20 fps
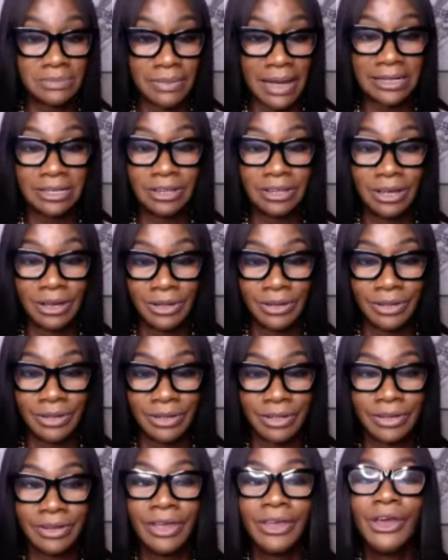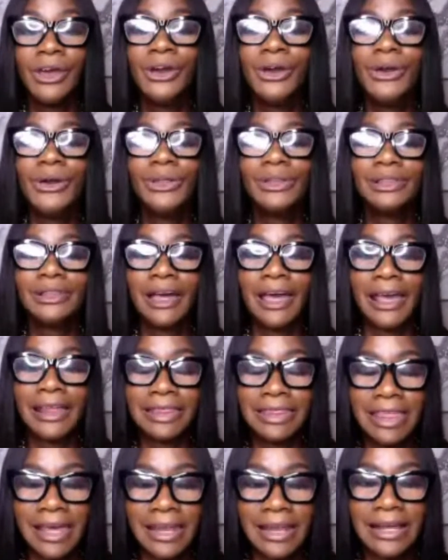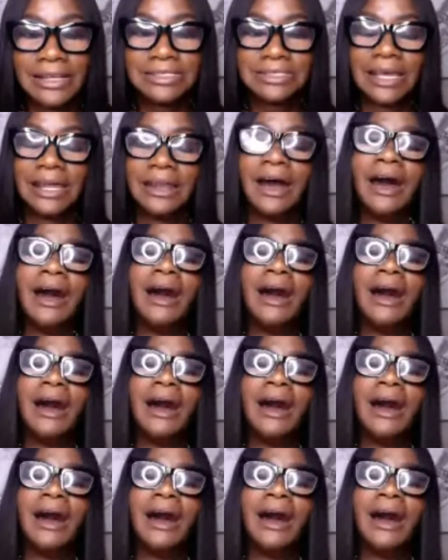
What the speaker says: my adulthood. And then I said,